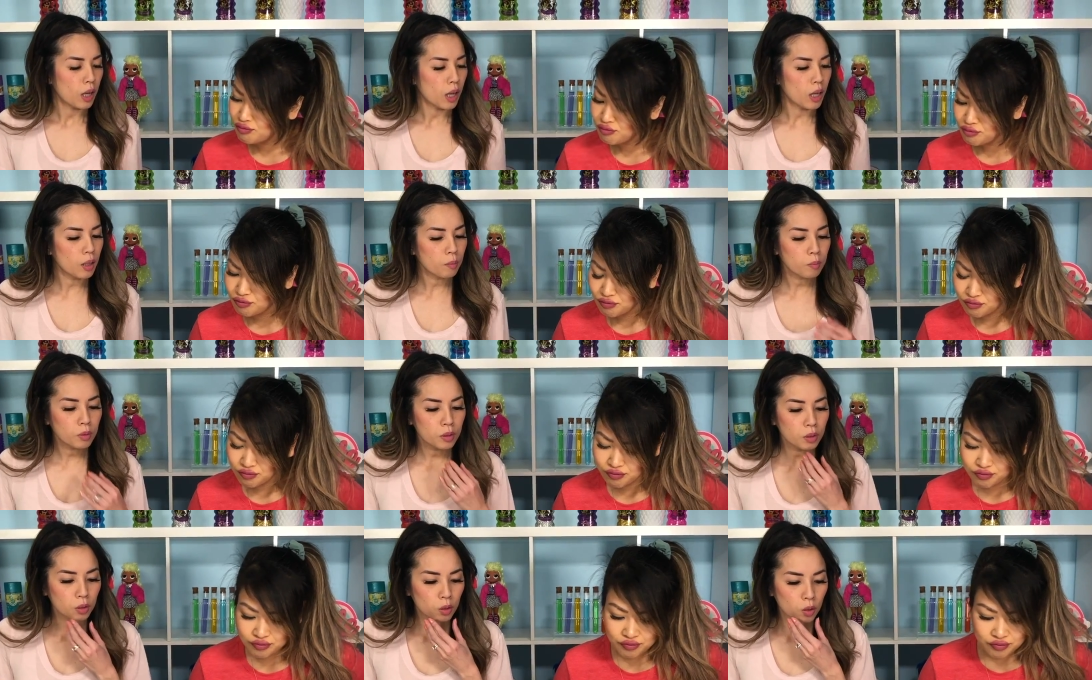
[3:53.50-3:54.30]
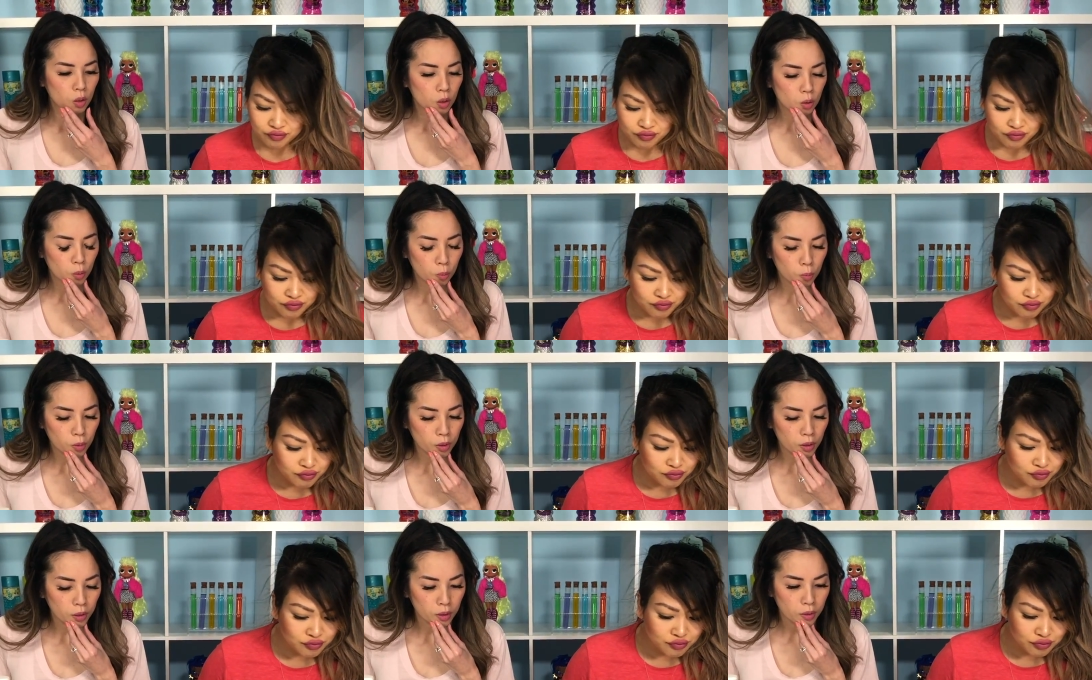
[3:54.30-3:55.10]
Speaker 1: I'm gonna go
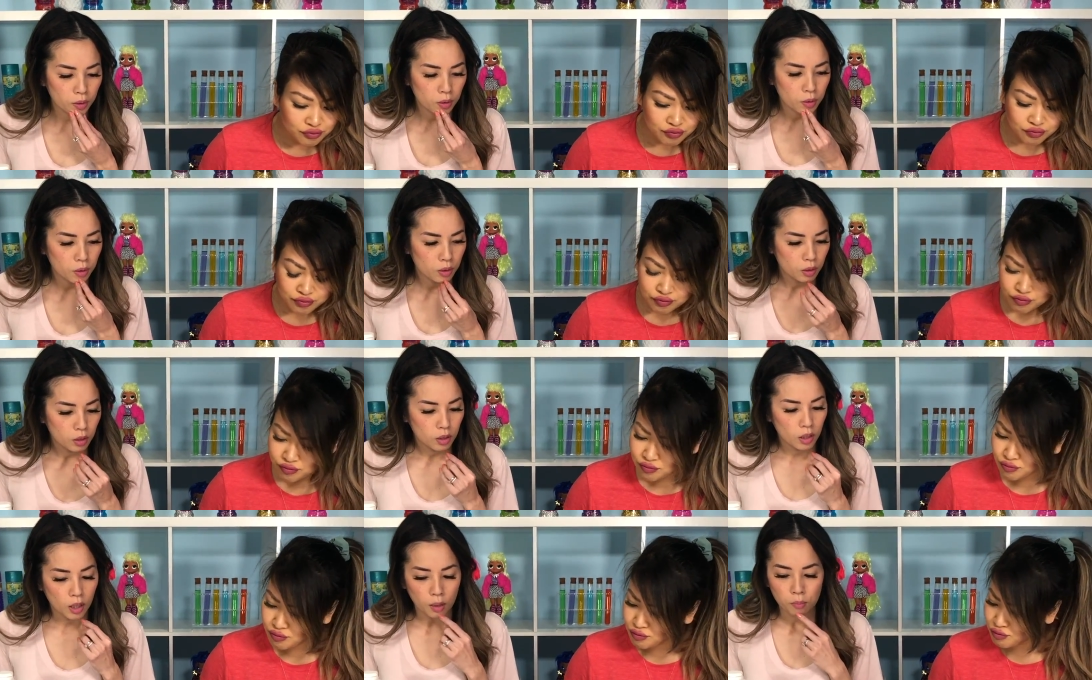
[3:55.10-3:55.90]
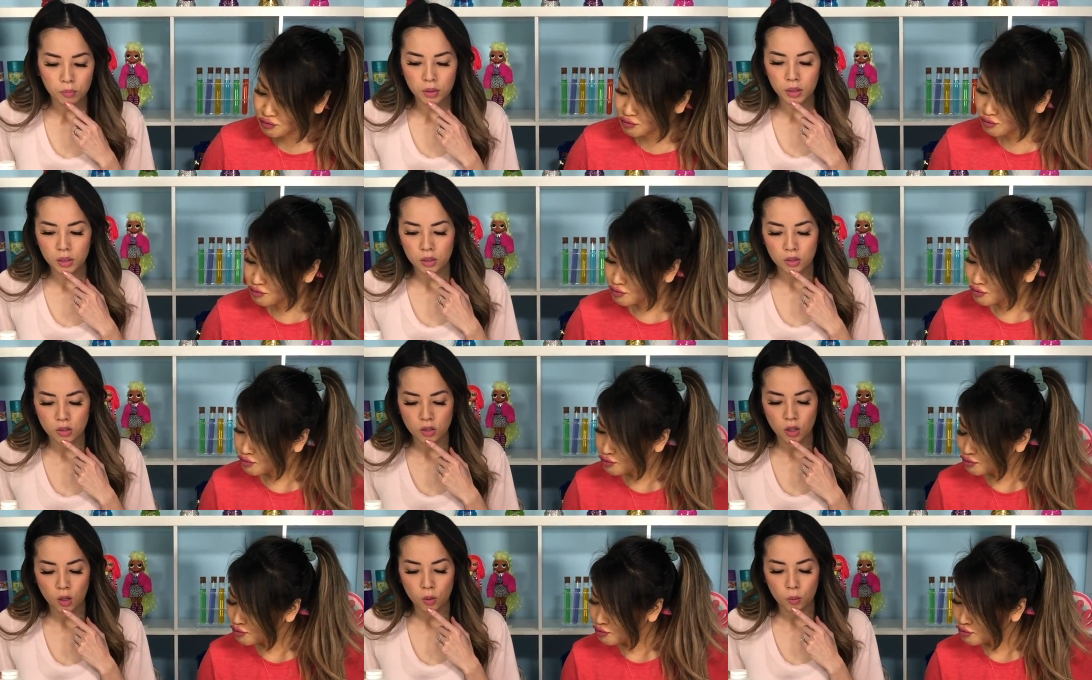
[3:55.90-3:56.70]
with, I'm thinking
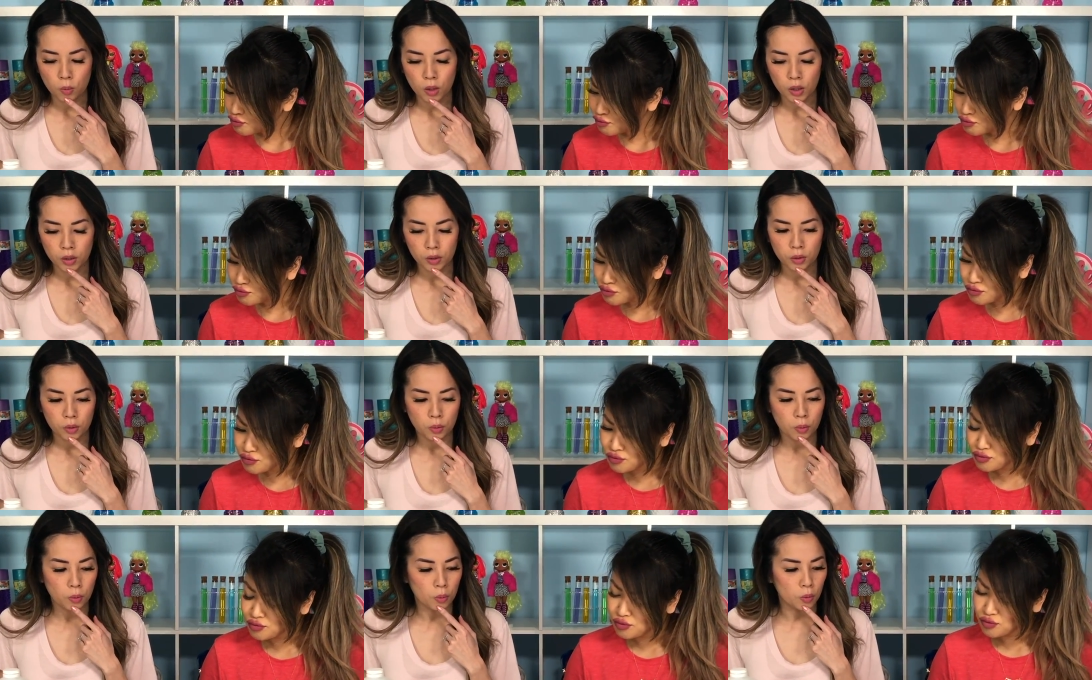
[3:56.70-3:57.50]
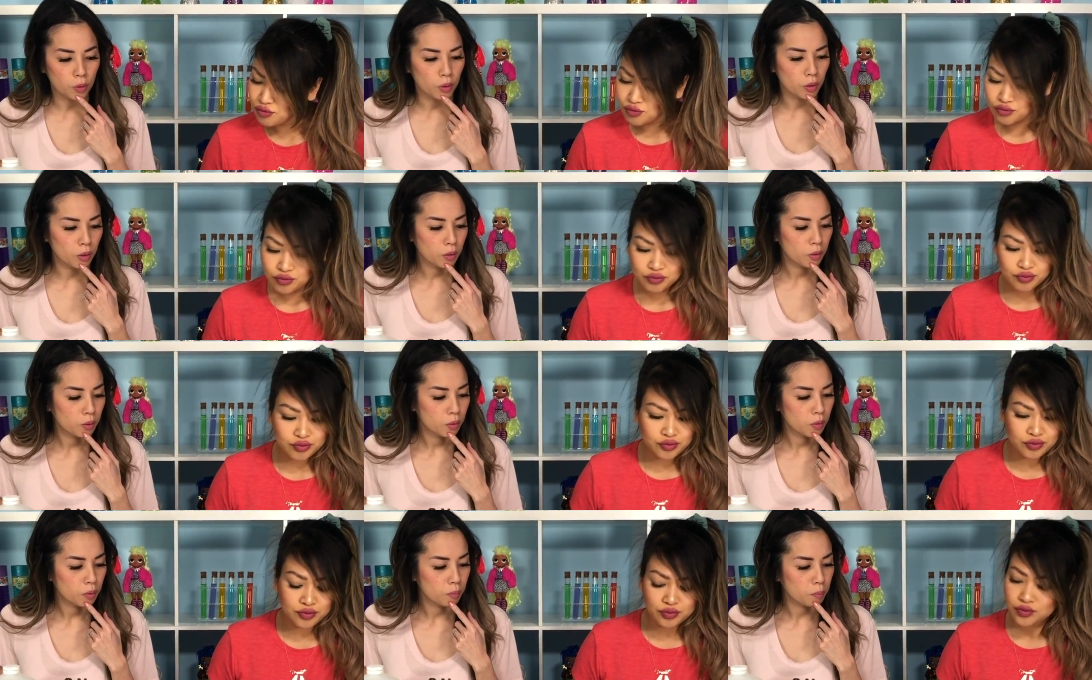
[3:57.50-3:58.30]
salt water or
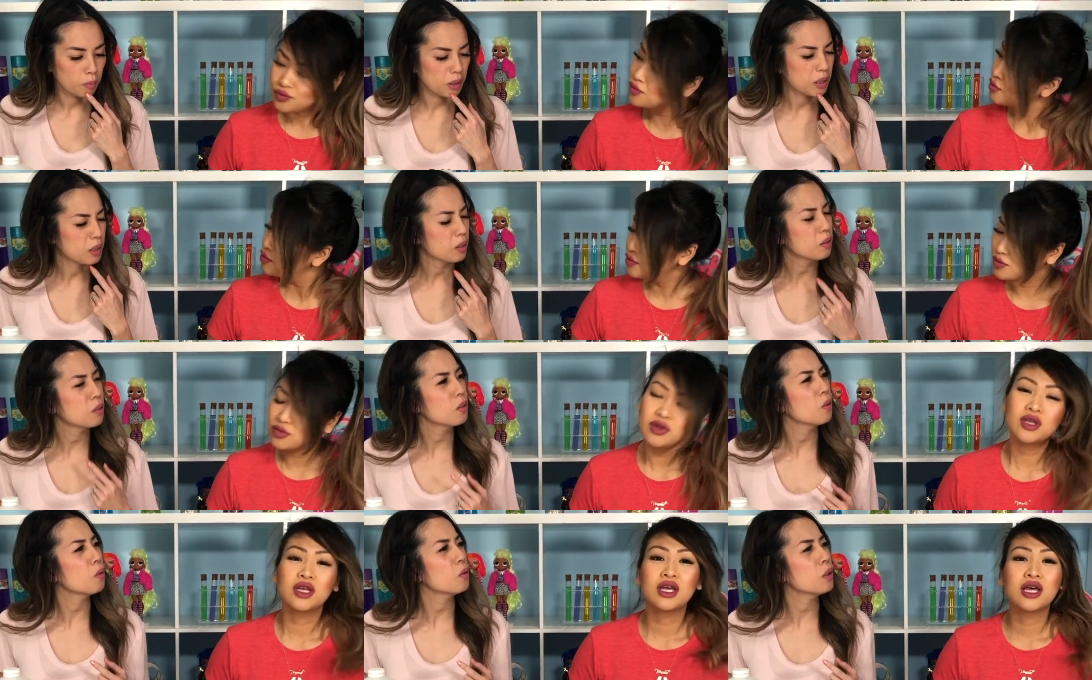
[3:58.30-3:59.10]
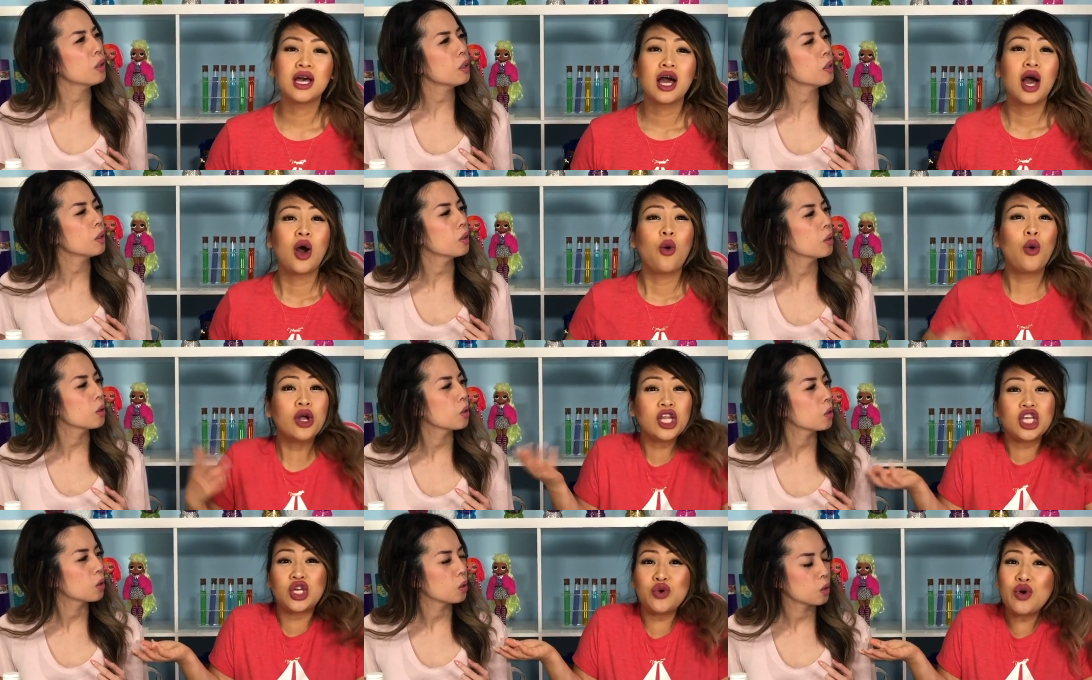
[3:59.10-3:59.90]
baking soda.
Speaker 2: What
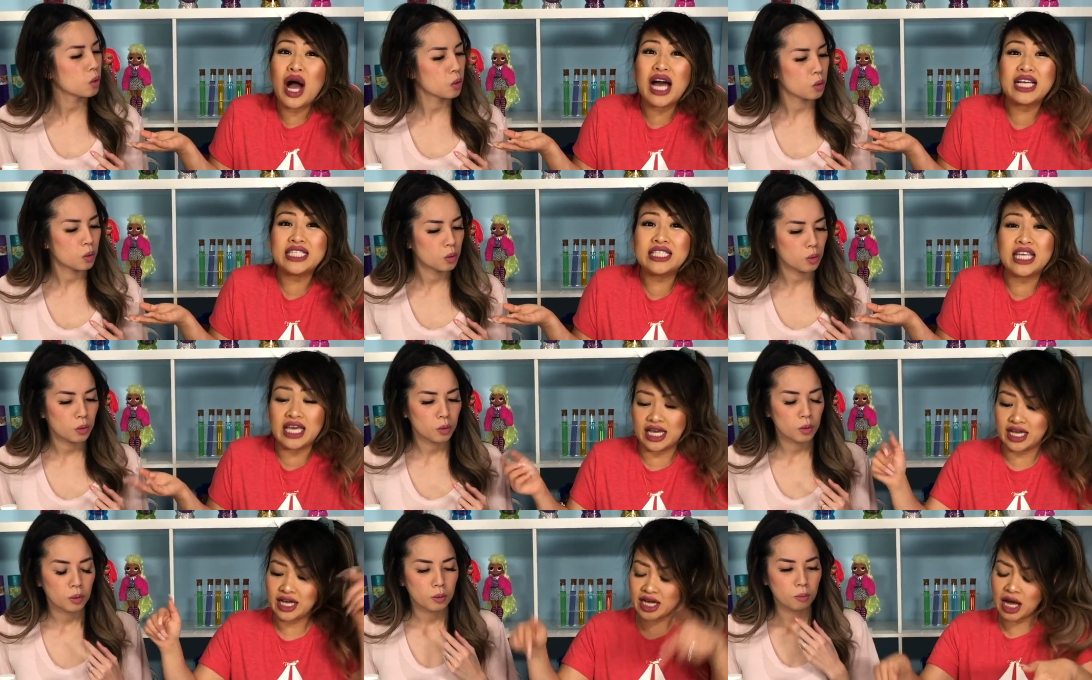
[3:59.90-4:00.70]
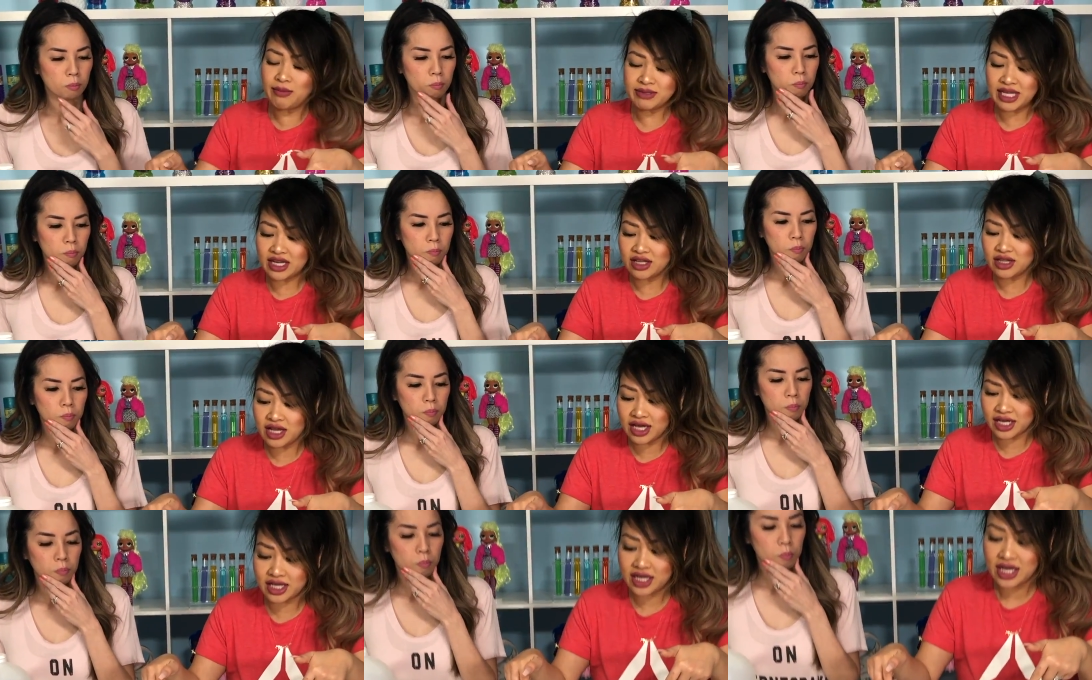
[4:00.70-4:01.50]
do you guys think? Come take a
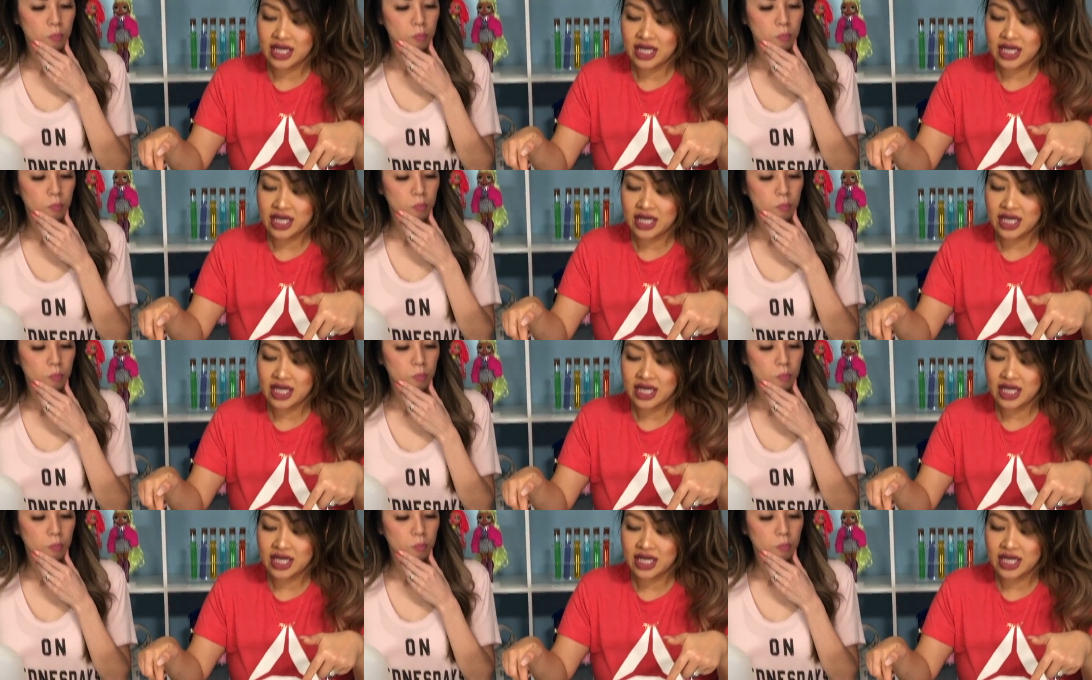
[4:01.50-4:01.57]
look.